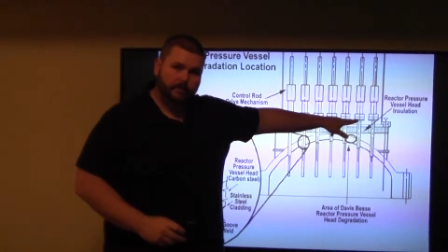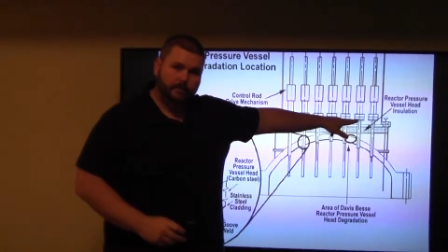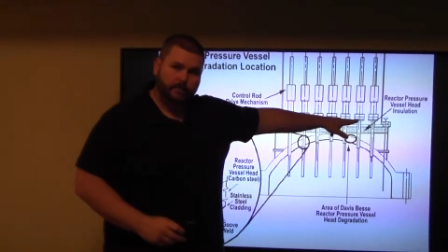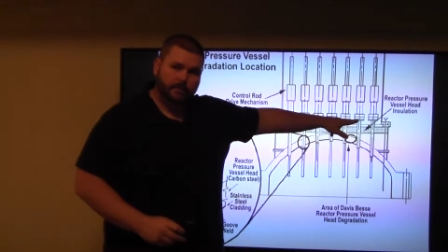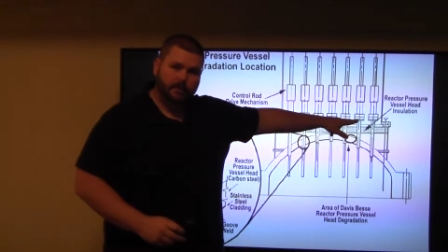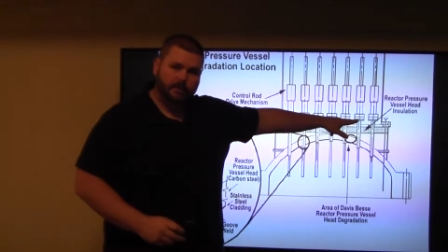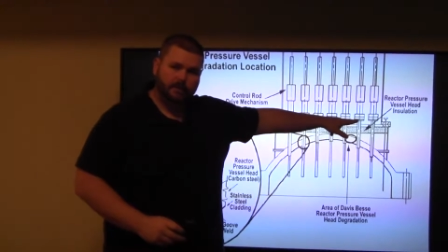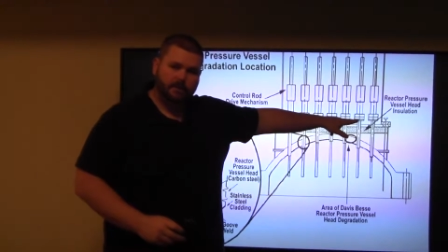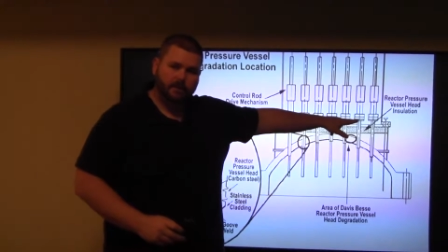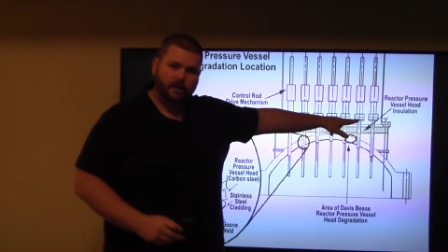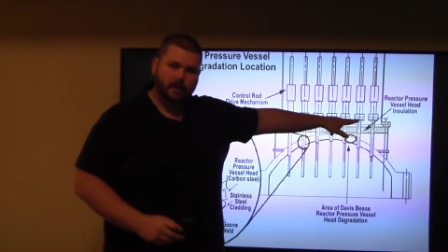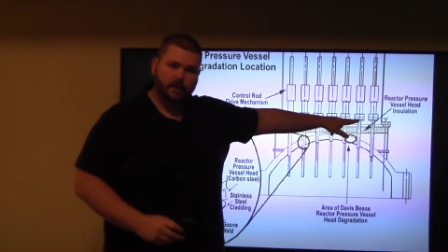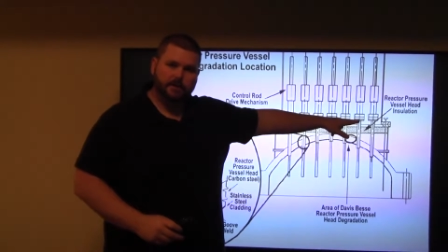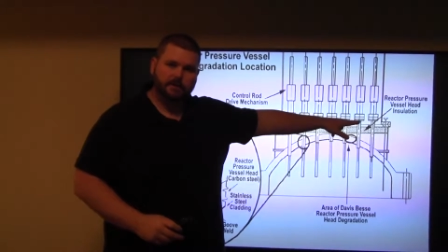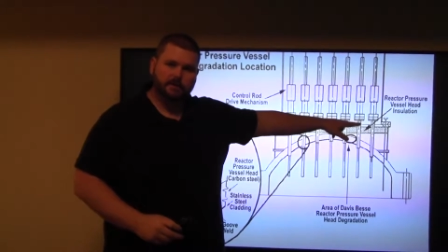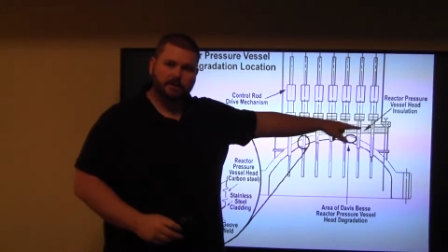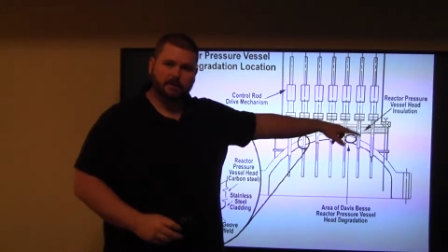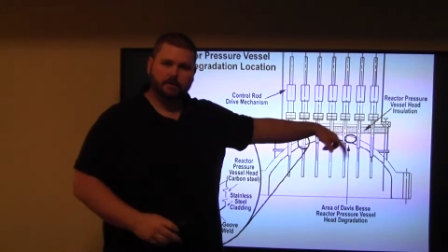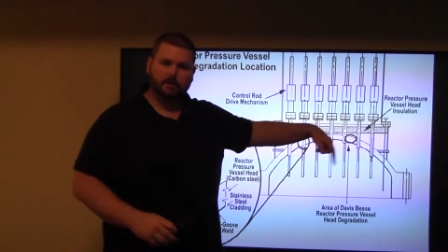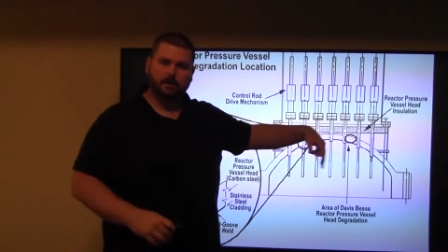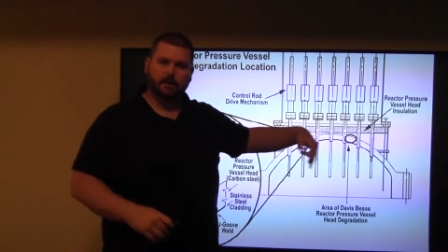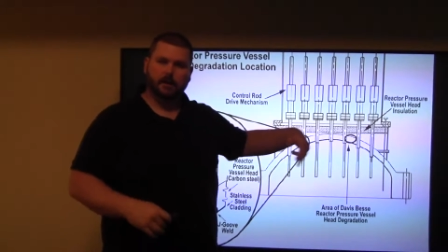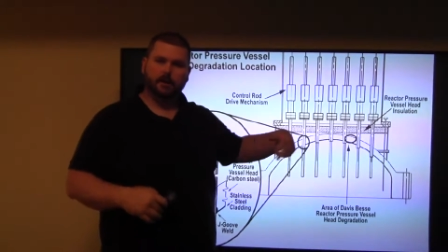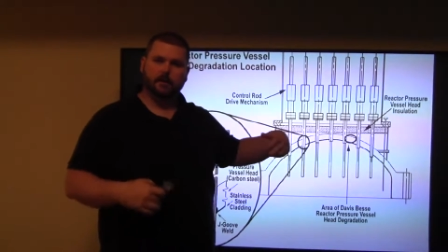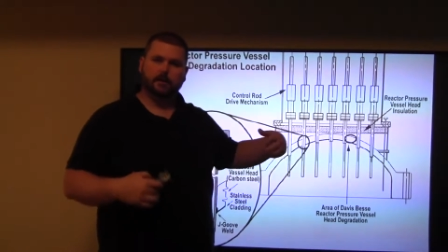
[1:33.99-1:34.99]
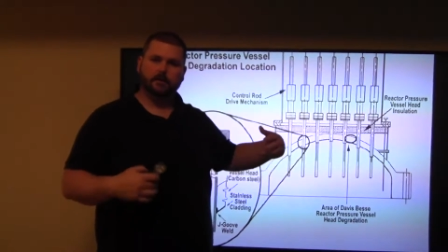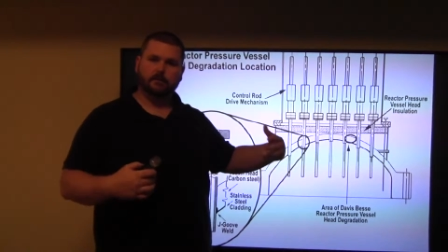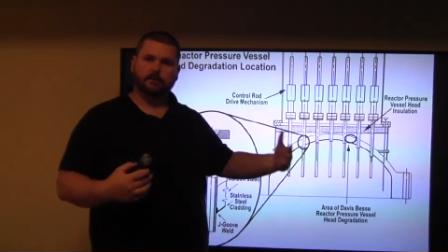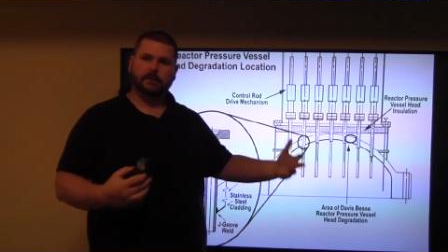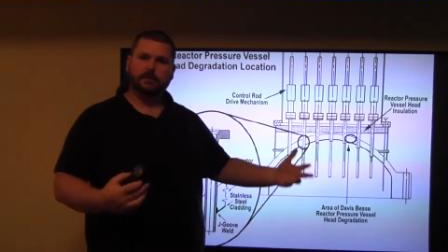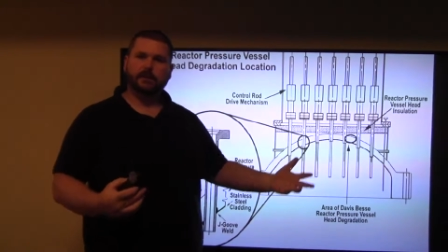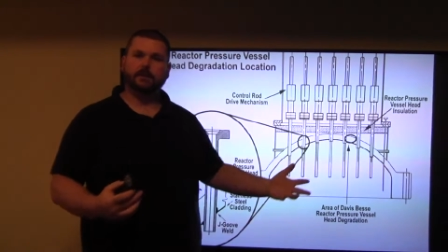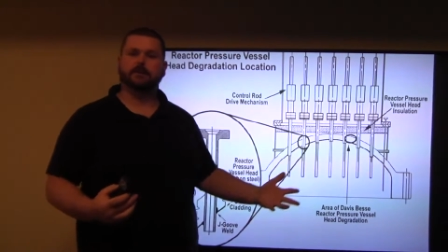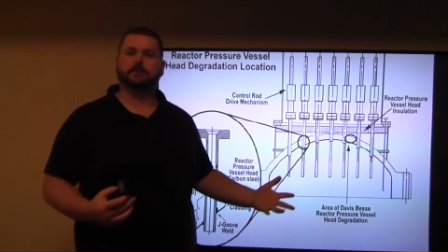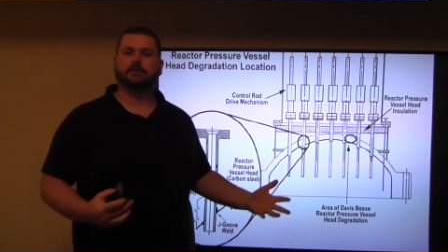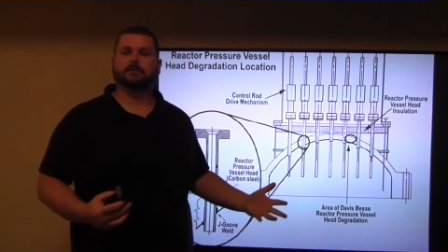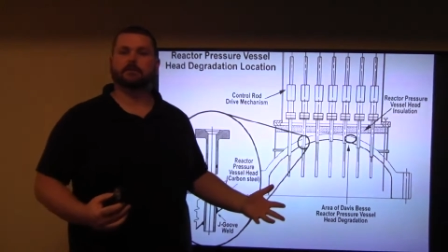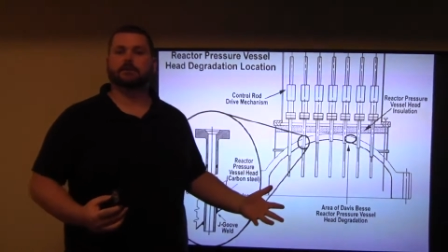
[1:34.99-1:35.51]
These caused a lot of
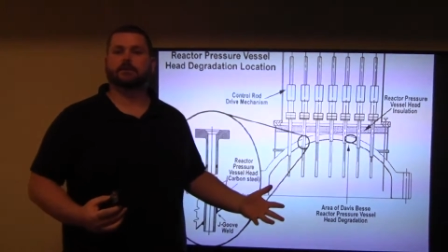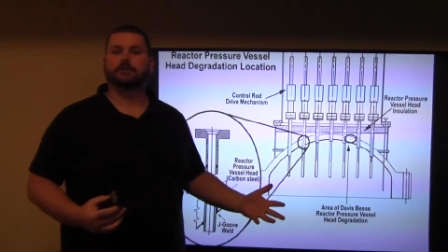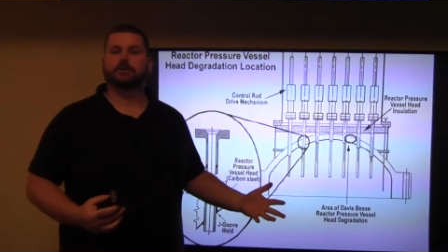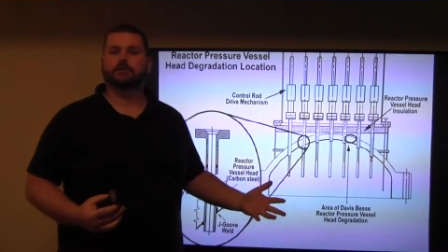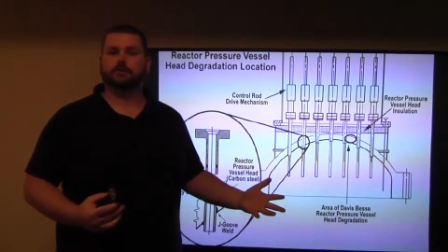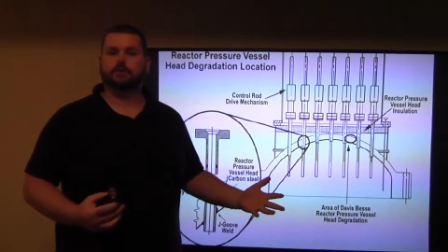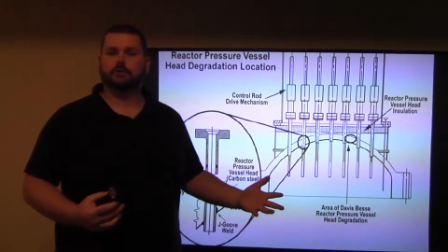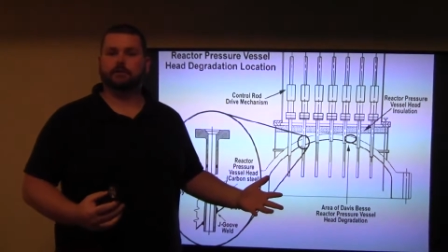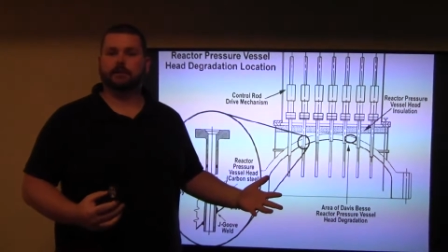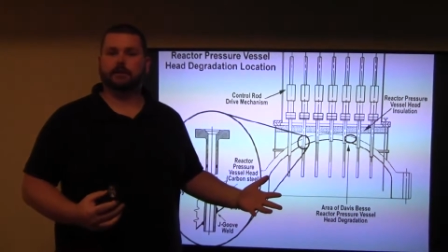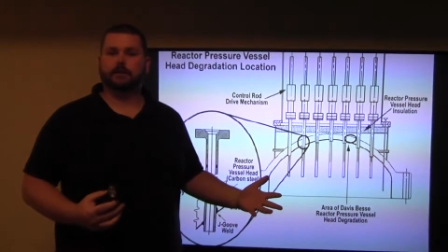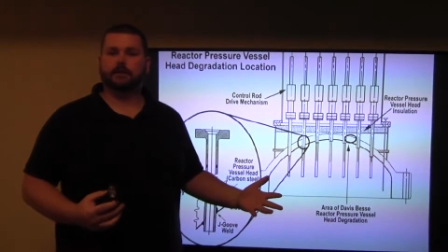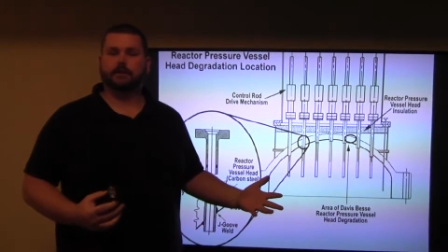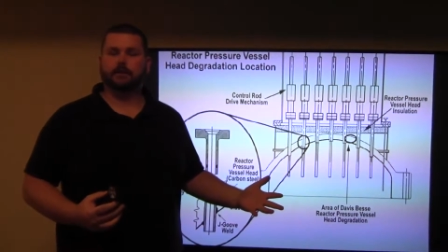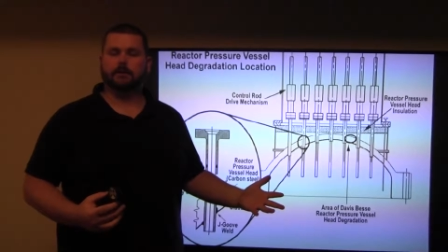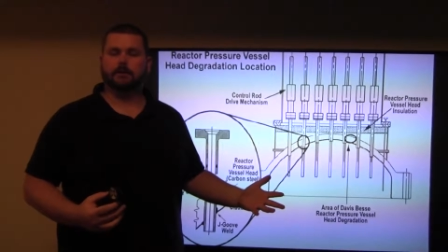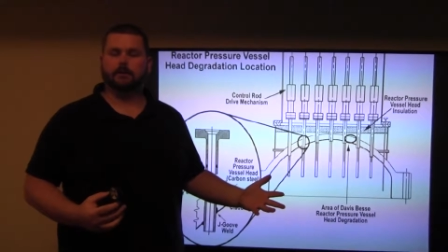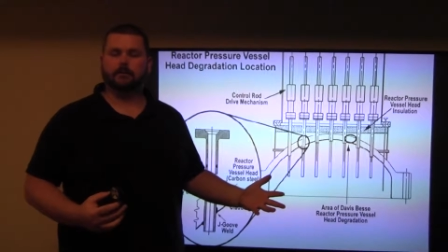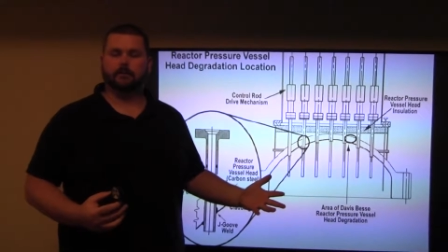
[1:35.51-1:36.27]
leaks initially in